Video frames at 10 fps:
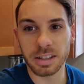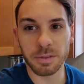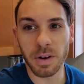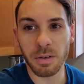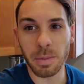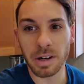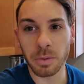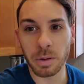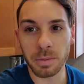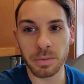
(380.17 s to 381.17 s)
I've never been to
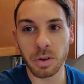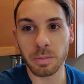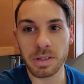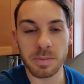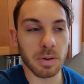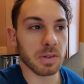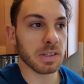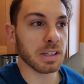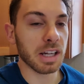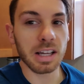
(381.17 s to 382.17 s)
one before, but
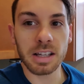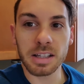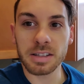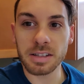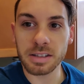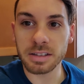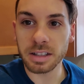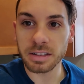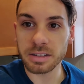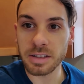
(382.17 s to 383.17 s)
supposedly it has
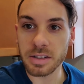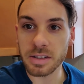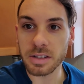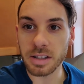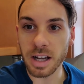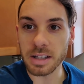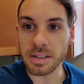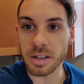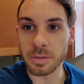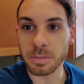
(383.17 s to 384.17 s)
like just hot
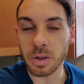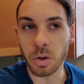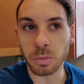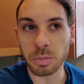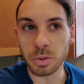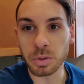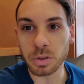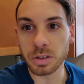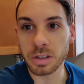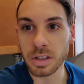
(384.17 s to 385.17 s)
tub, cold
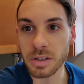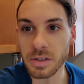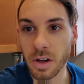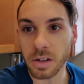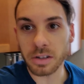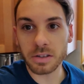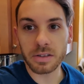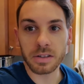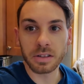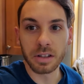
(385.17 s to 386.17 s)
pool,
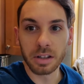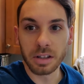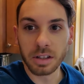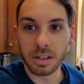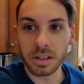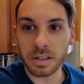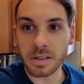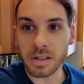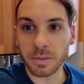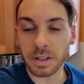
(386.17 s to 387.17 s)
saunas,
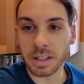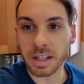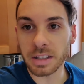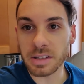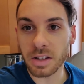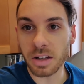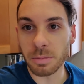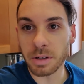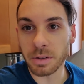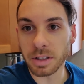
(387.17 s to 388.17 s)
stuff like that. That's all
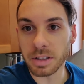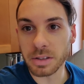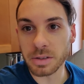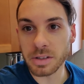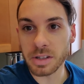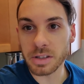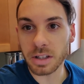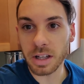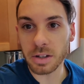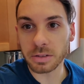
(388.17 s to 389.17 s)
I'm gonna really do, just to
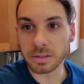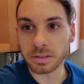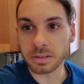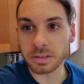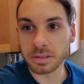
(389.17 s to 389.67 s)
chill out and